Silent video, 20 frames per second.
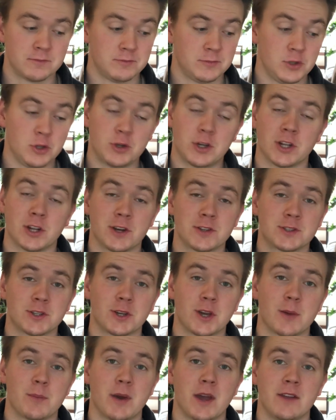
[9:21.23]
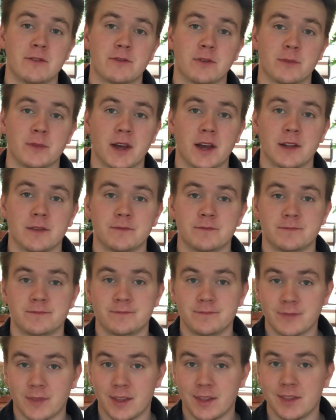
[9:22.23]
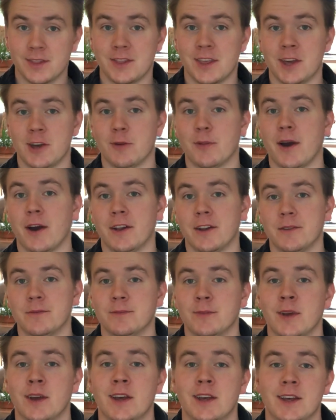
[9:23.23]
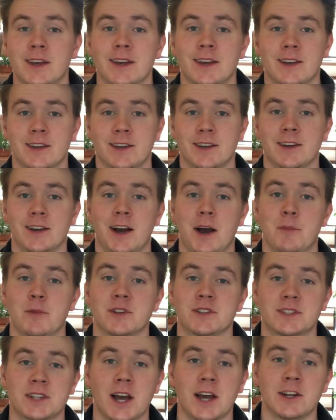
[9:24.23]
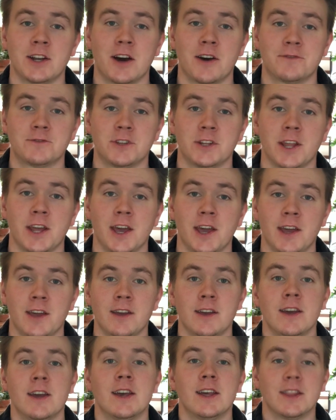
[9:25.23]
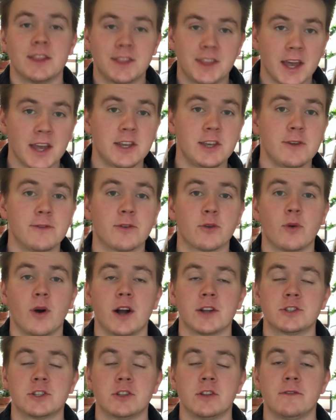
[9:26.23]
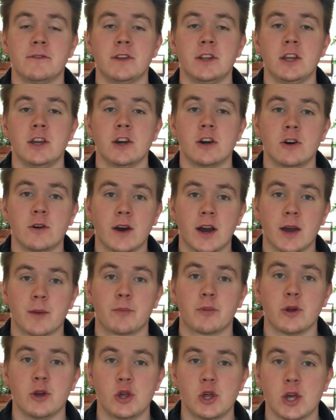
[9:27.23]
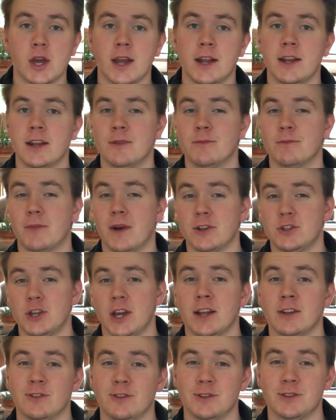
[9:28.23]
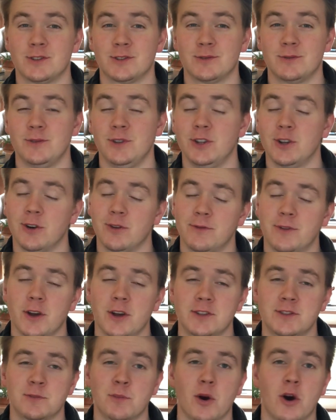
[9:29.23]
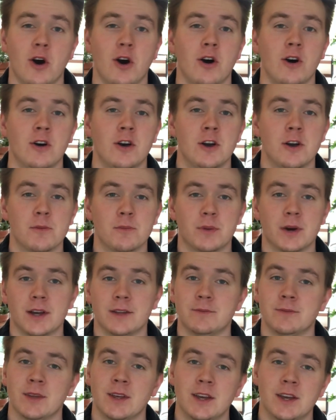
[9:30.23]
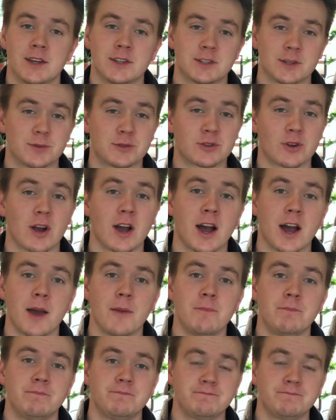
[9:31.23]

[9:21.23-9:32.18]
you can also get paid from that. Think about it. I'm going to sign off today. Thank you for watching the video. I appreciate it. My channel is, very small, but subscribe.